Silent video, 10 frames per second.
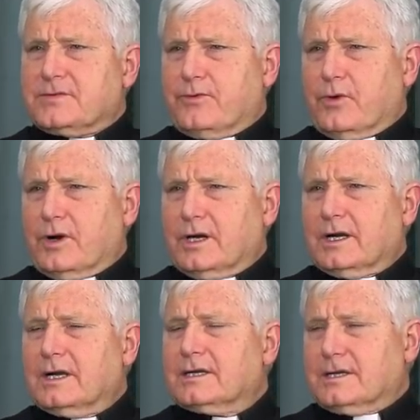
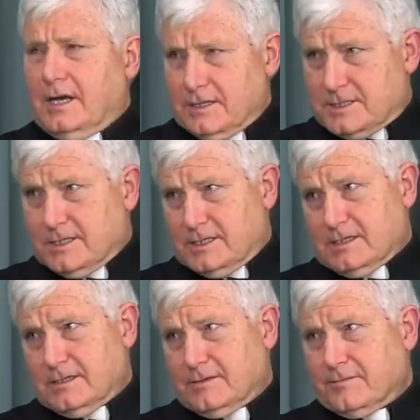for
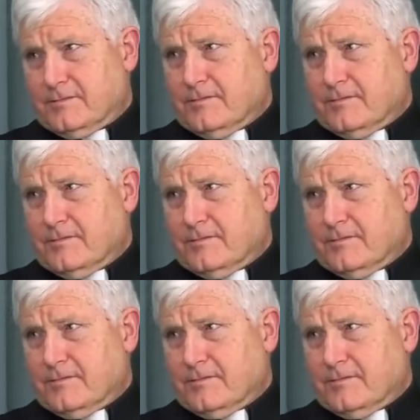Constantine